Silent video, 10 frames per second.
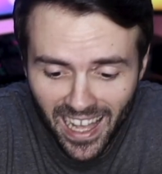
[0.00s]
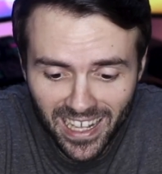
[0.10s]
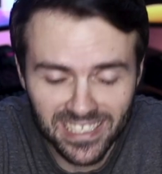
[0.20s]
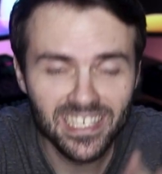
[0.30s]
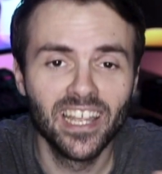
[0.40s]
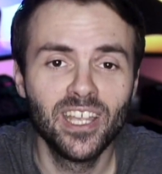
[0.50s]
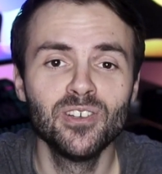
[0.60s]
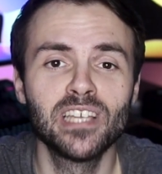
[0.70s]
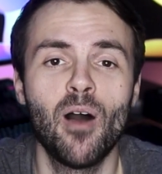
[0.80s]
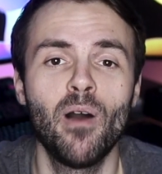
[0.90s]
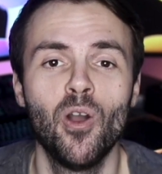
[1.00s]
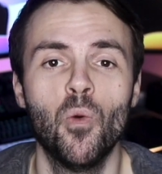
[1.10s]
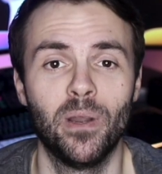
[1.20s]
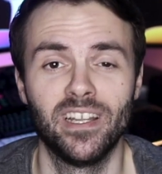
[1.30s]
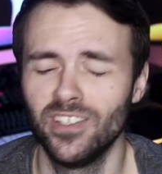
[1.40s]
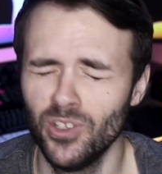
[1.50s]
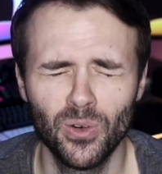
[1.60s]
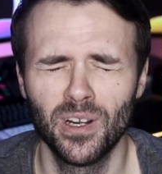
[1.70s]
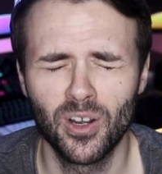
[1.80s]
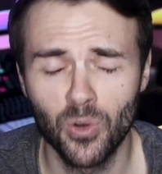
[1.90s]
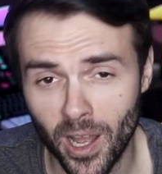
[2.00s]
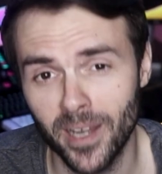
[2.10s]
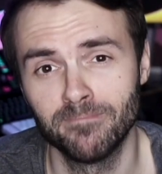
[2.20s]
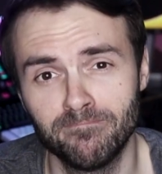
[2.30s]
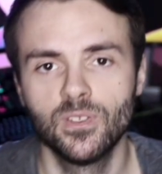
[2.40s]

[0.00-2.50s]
Because here's how I open it. You're gonna cry.